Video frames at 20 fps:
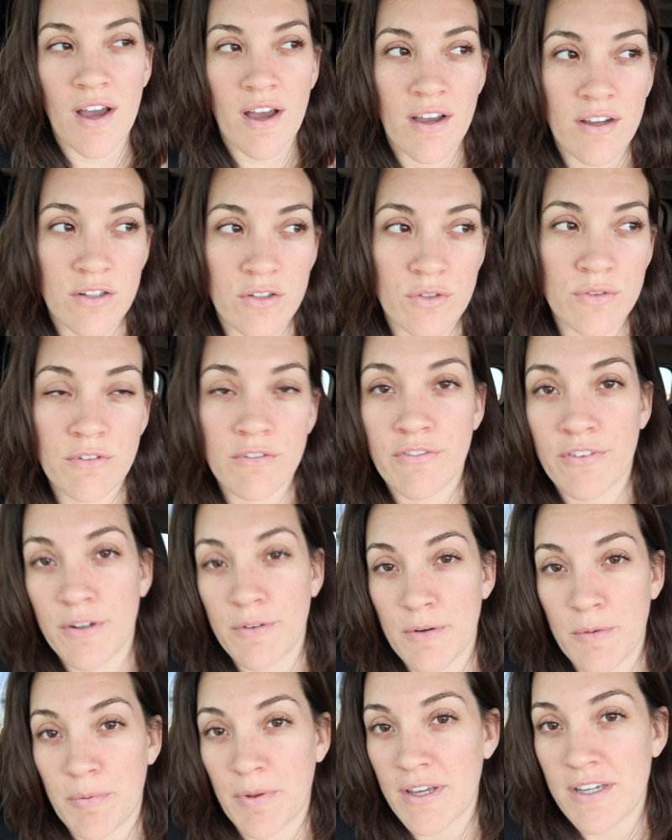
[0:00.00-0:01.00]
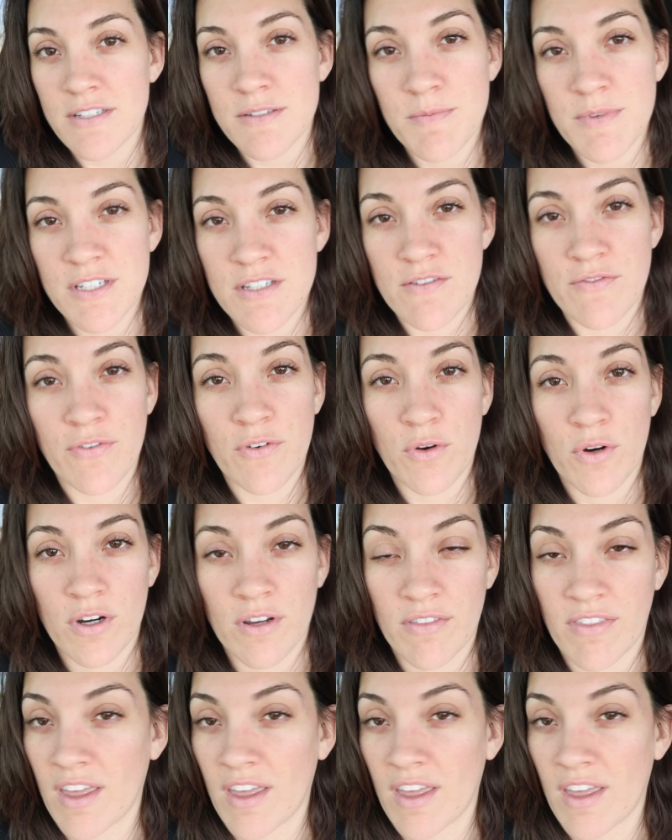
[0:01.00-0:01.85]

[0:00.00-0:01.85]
uh, gluten-free replacements for